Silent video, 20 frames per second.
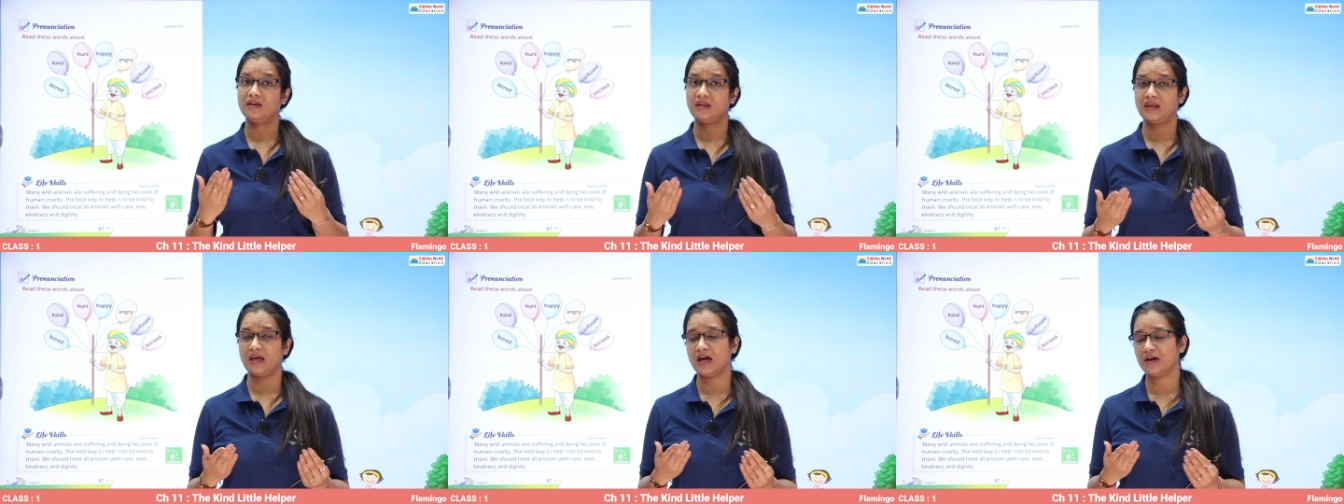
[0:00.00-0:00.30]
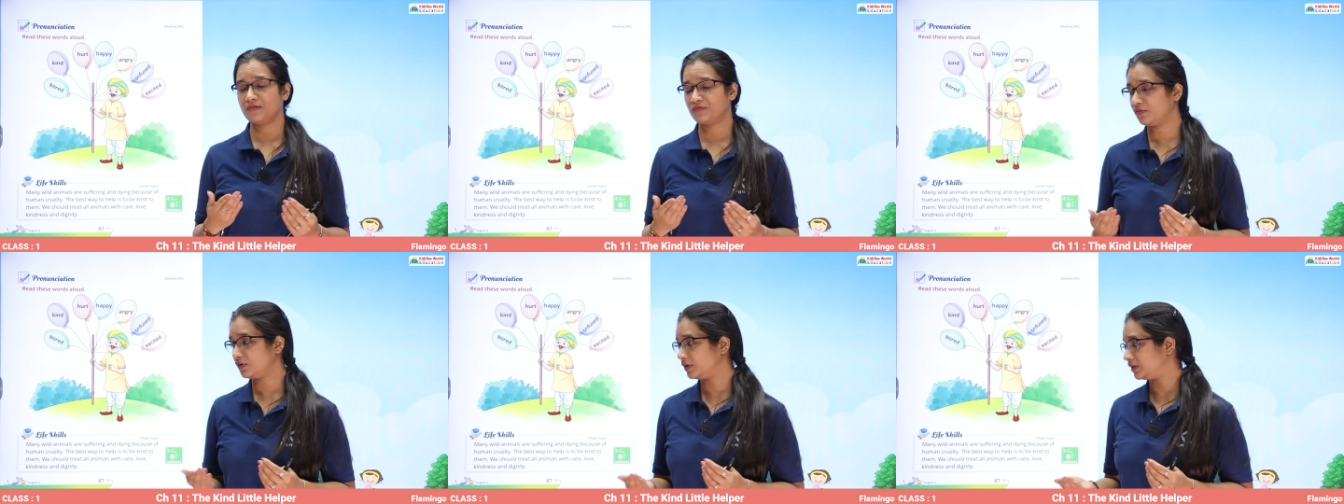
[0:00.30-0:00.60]

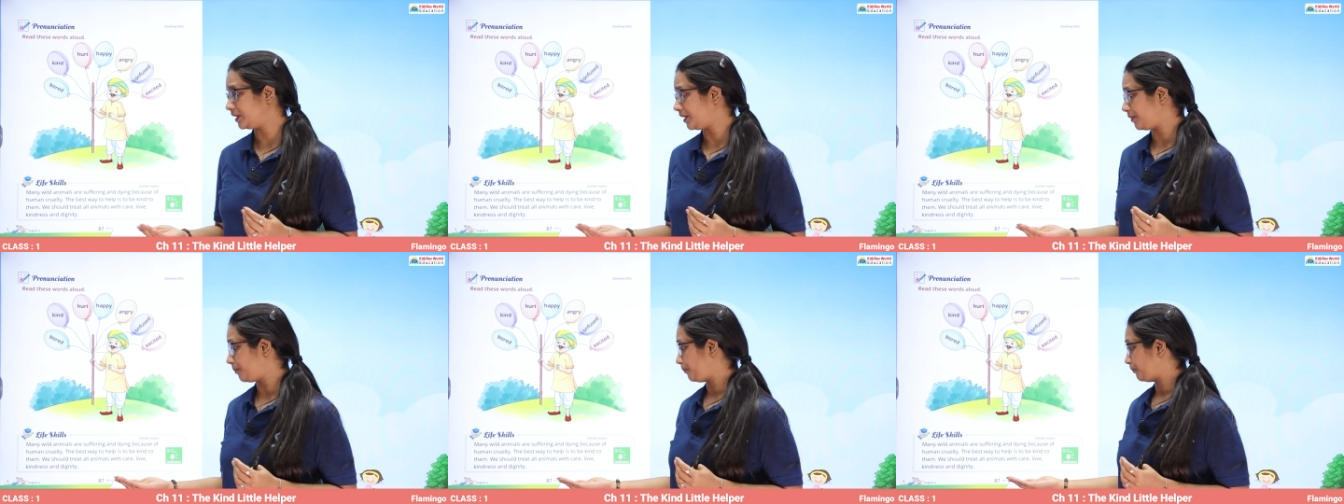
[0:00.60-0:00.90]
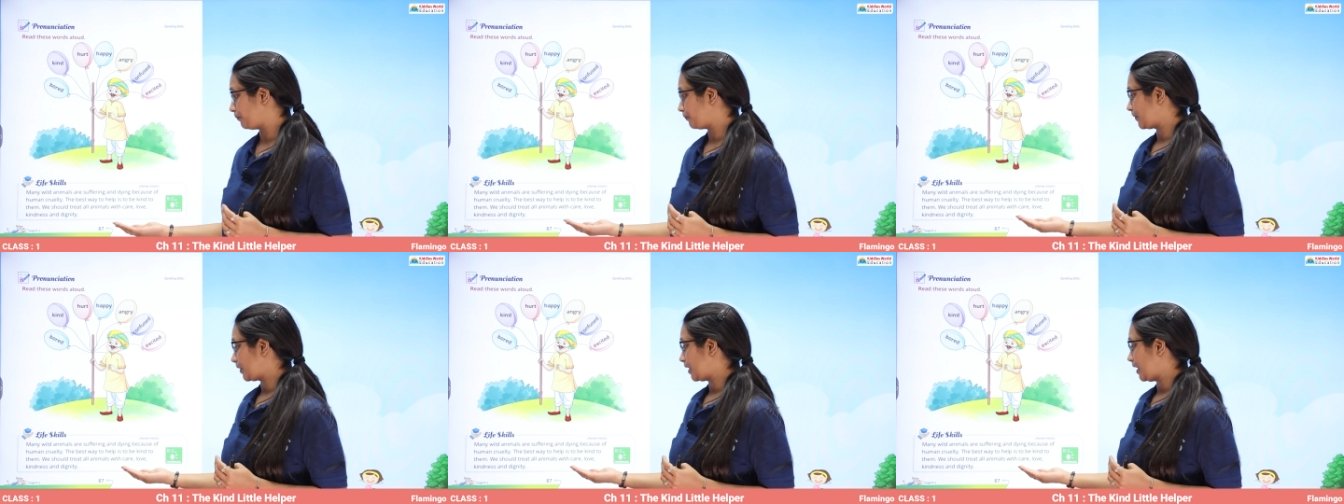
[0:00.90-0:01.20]
care for them
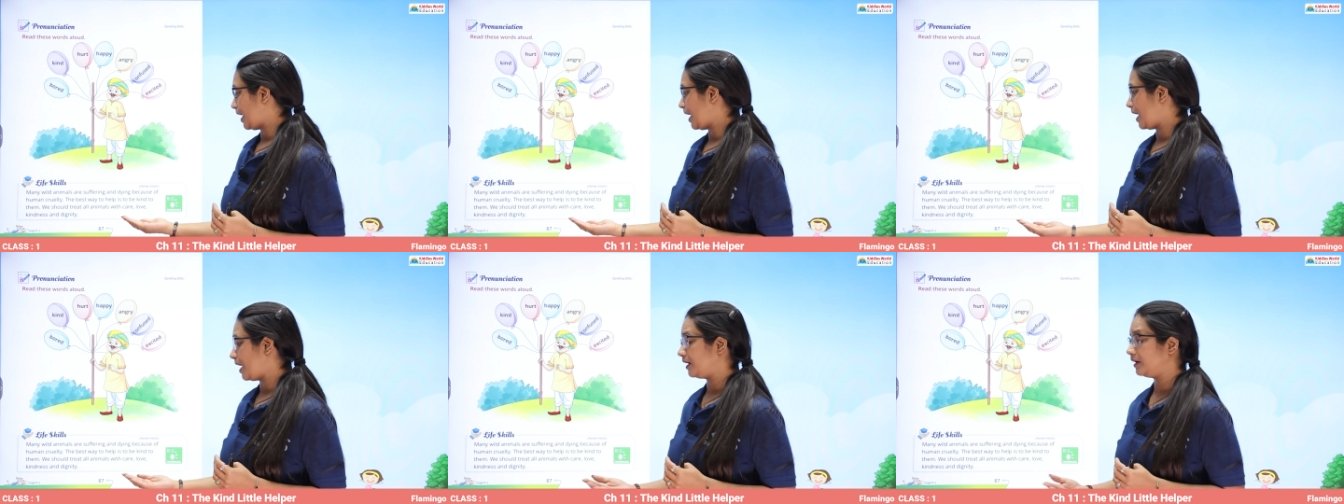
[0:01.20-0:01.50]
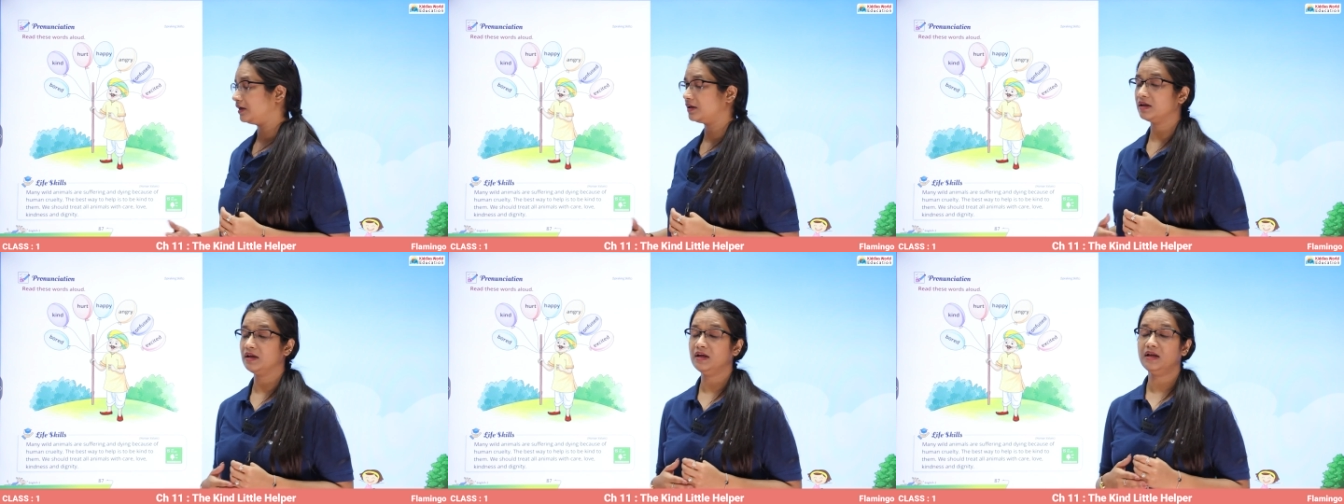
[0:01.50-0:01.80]

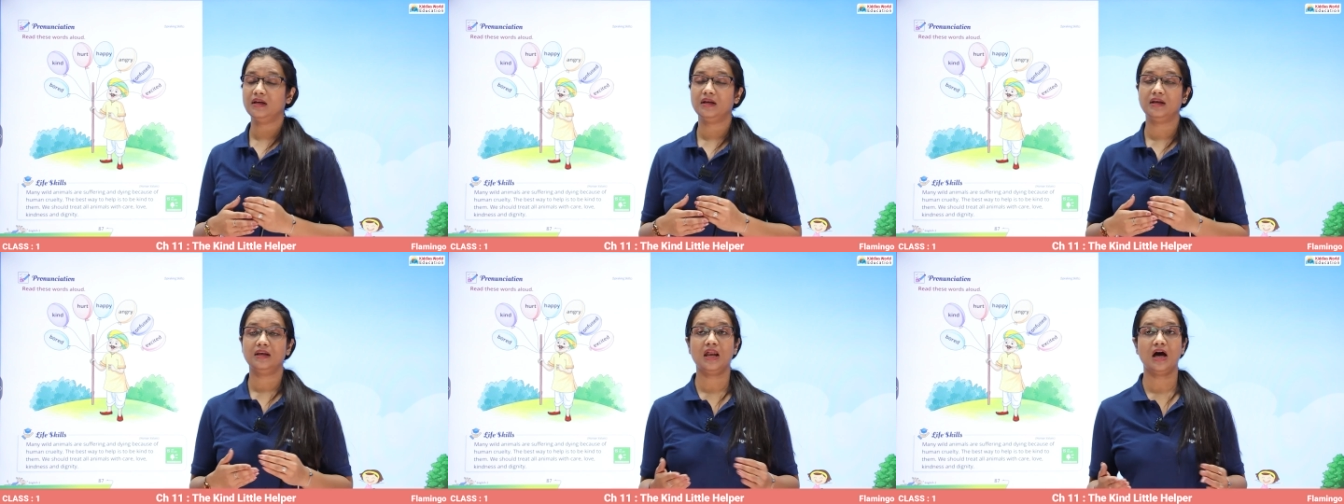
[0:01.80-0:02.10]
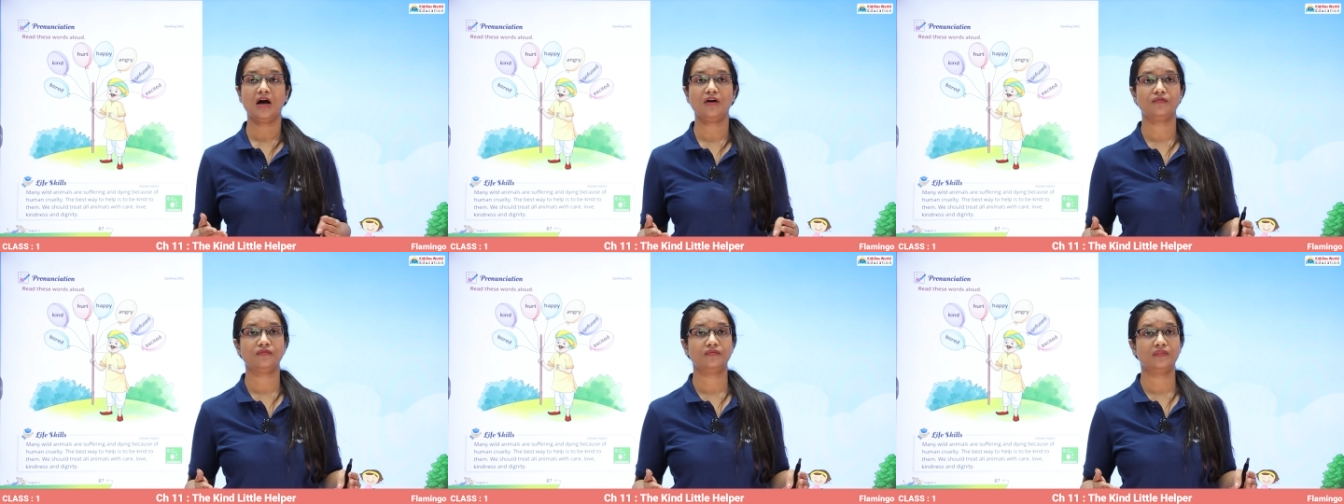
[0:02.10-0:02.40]
and
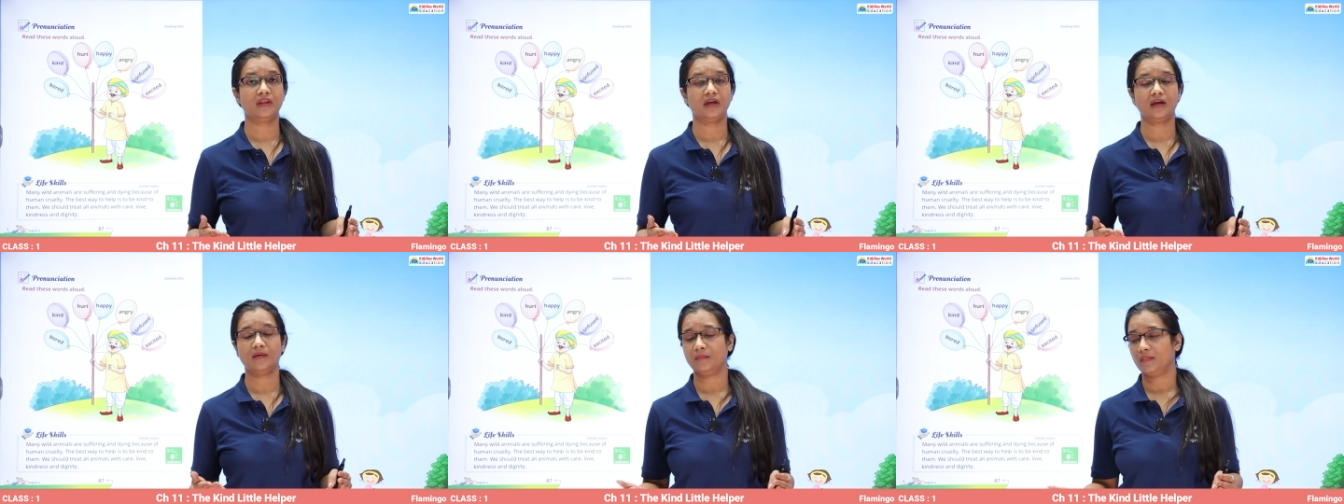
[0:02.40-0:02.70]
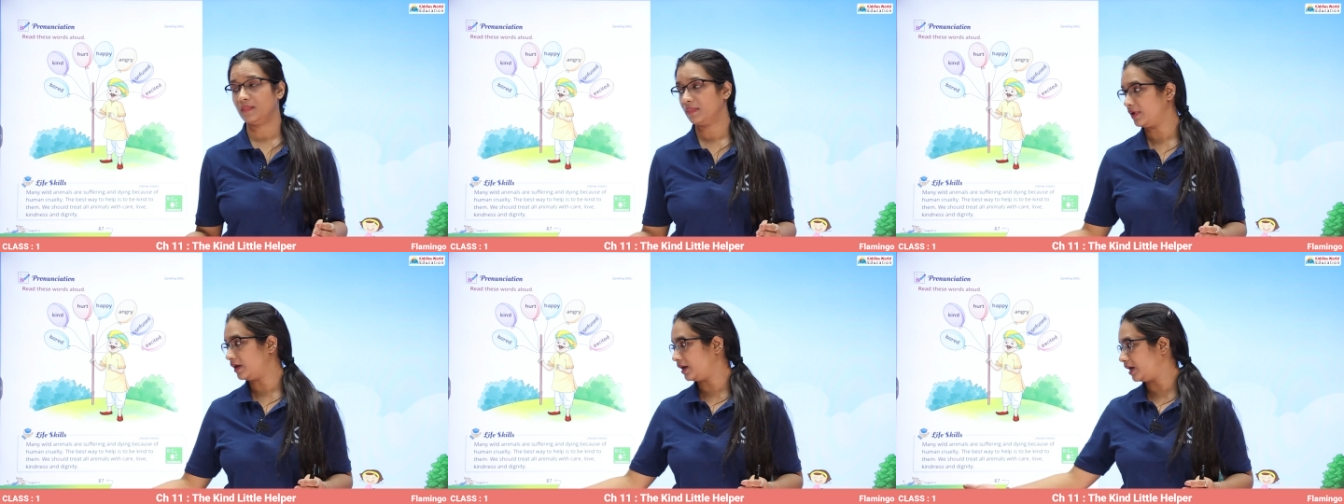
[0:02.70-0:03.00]
love them
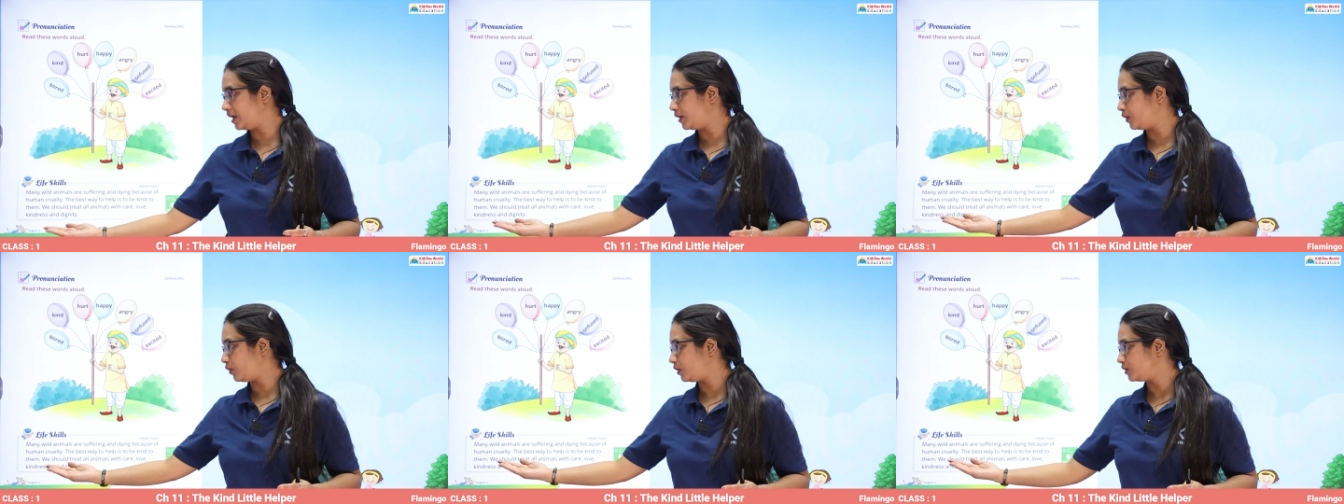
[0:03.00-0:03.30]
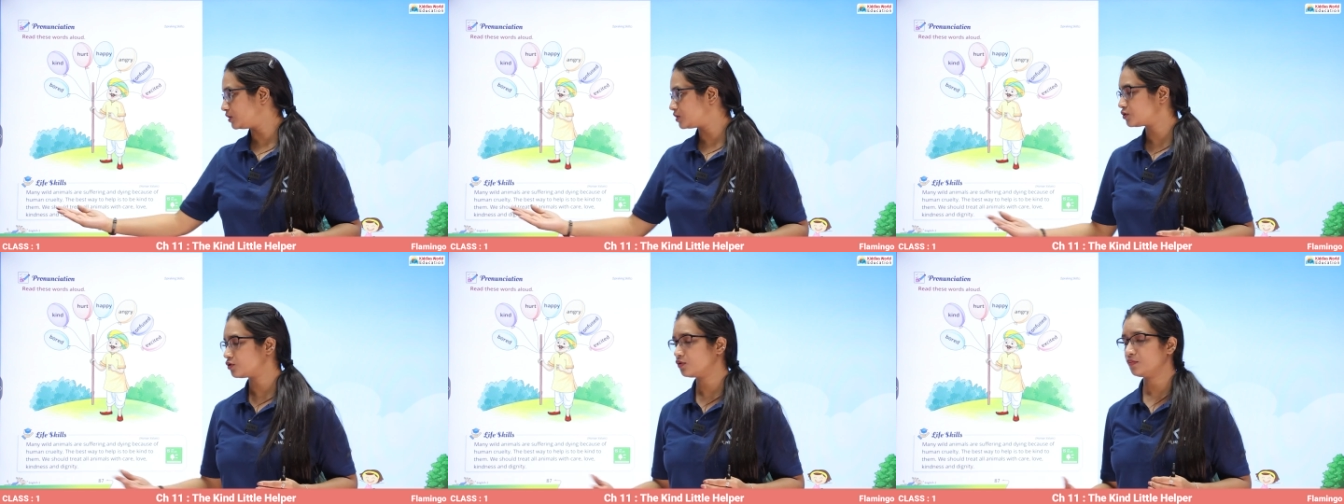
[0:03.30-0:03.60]
and
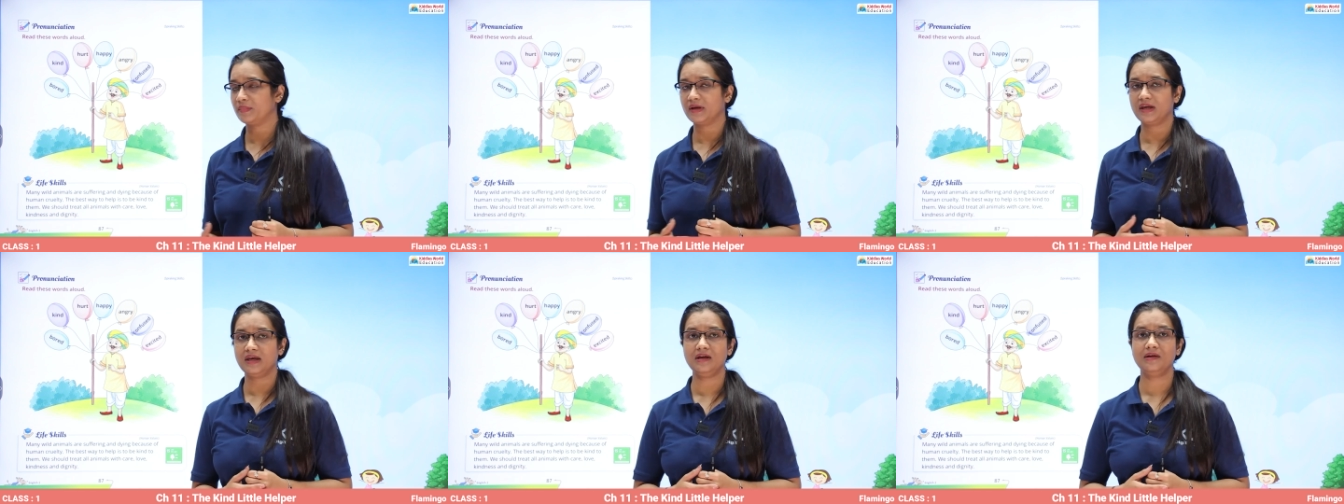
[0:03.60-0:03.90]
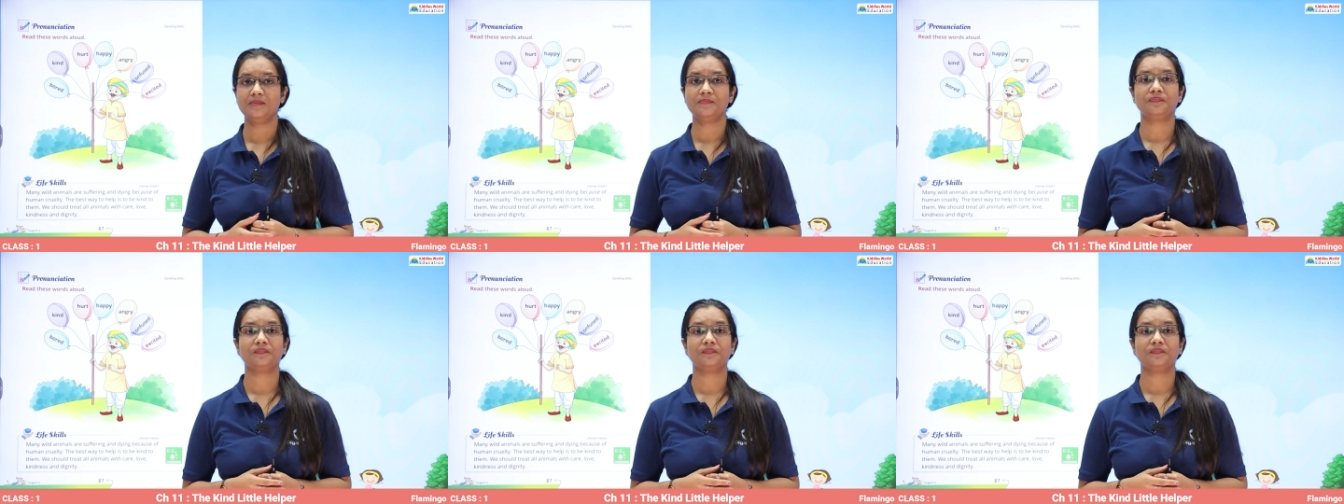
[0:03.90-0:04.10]
also be